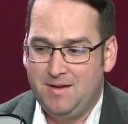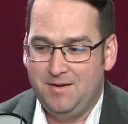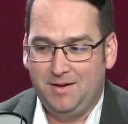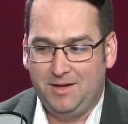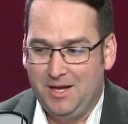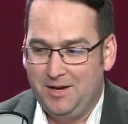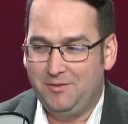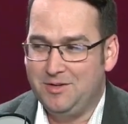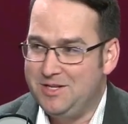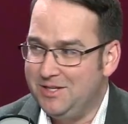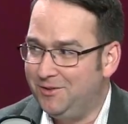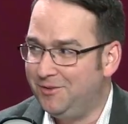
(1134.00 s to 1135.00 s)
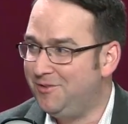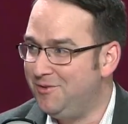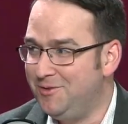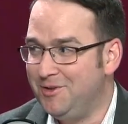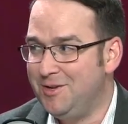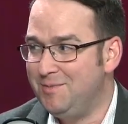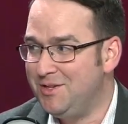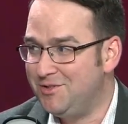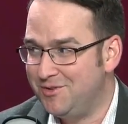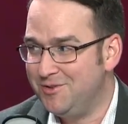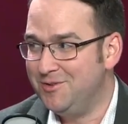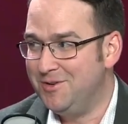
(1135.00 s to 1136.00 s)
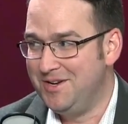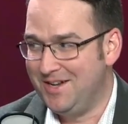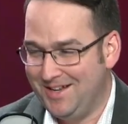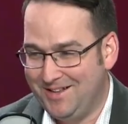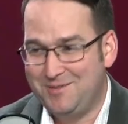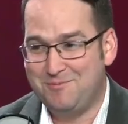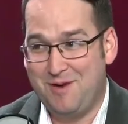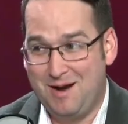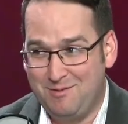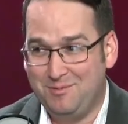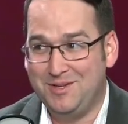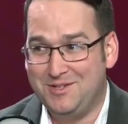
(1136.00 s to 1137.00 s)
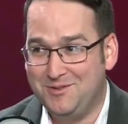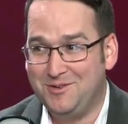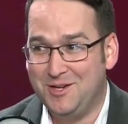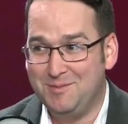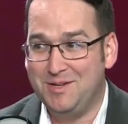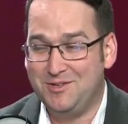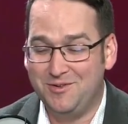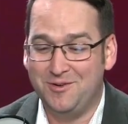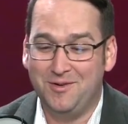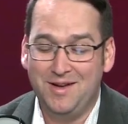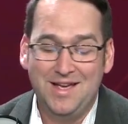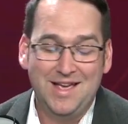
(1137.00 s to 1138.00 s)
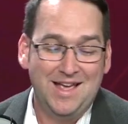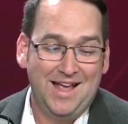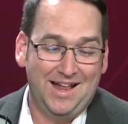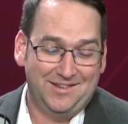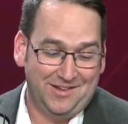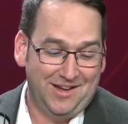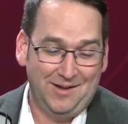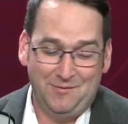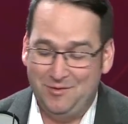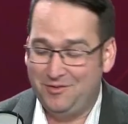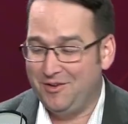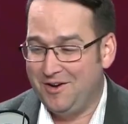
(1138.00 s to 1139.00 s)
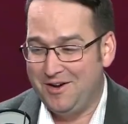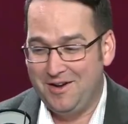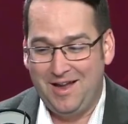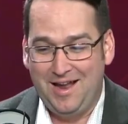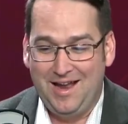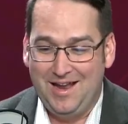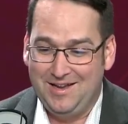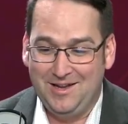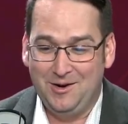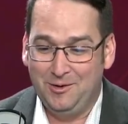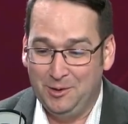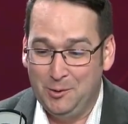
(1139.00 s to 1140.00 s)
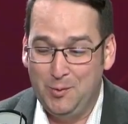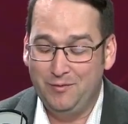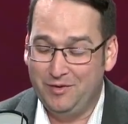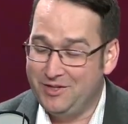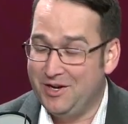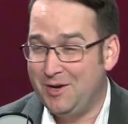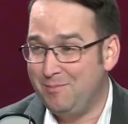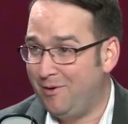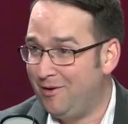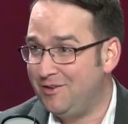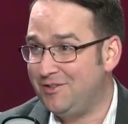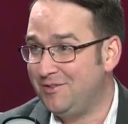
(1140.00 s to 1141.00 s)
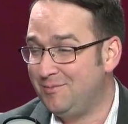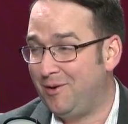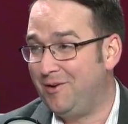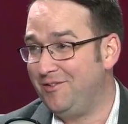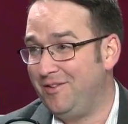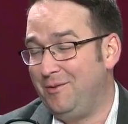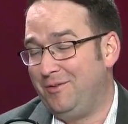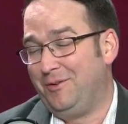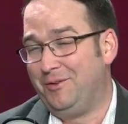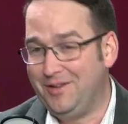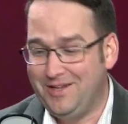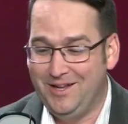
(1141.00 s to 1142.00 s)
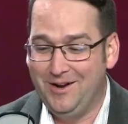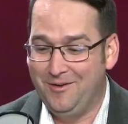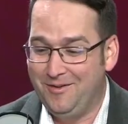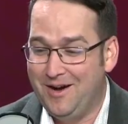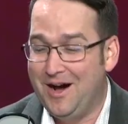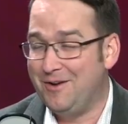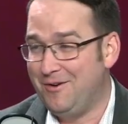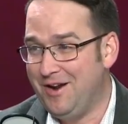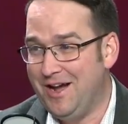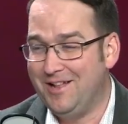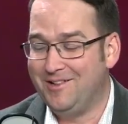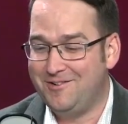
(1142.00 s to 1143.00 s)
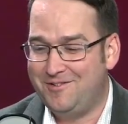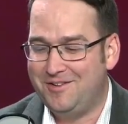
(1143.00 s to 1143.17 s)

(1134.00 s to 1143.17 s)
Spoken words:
Again, if a deal's too good to be true, it's probably too good to be true. It's like if you saw a, you know, Louis Vuitton purse that was only, you know, $100.